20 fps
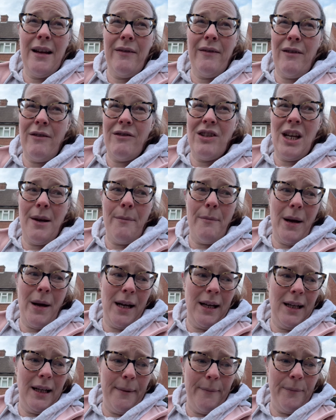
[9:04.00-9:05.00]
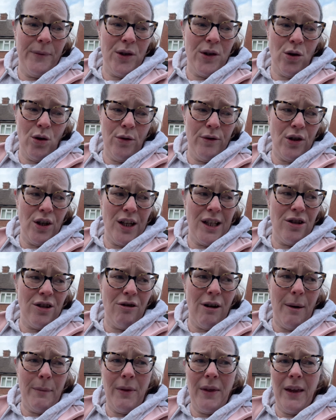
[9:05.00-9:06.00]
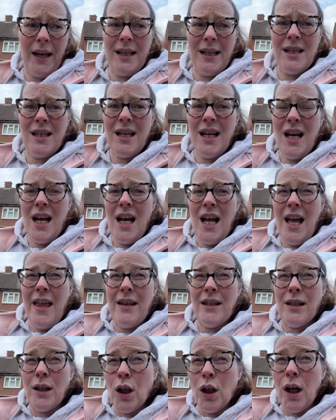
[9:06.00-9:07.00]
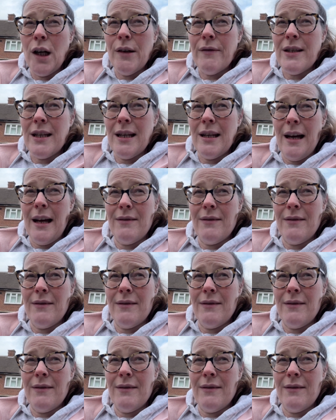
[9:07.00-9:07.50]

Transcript: If you've seen my um, stories on Instagram and things, there's a lot of seed.